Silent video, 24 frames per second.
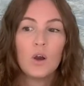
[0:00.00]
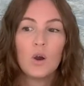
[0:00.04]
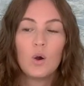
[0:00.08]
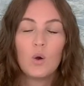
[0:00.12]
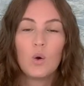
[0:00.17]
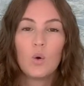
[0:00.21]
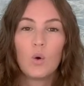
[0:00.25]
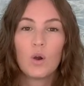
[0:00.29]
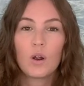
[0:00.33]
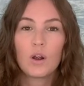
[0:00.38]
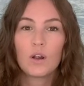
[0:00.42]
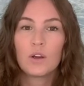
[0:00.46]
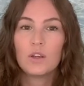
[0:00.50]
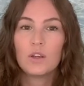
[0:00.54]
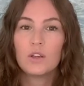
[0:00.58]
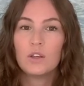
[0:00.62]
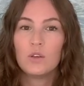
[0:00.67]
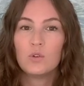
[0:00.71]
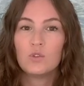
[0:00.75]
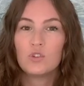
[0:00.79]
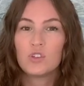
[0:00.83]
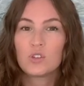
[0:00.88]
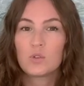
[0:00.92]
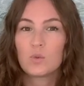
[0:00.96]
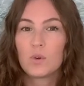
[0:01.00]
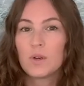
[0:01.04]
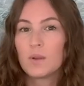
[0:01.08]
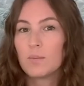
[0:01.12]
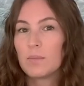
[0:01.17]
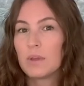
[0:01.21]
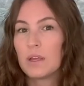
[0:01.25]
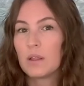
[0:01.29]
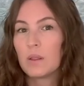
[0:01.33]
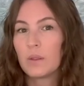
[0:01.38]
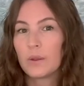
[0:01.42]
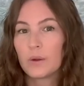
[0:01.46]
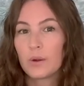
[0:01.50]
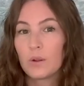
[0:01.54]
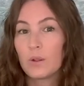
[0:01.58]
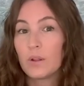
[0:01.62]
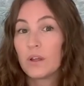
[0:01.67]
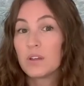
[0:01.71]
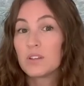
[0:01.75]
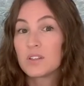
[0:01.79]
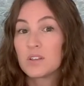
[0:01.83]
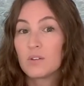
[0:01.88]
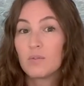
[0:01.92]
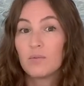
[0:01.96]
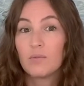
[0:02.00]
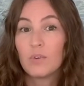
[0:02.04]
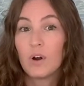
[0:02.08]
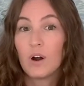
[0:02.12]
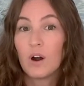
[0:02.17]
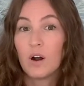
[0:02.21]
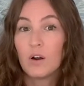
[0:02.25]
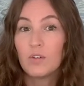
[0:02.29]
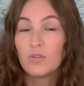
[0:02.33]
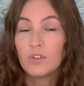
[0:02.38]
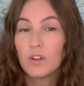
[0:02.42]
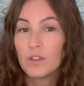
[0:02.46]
or you just want to be a little less involved,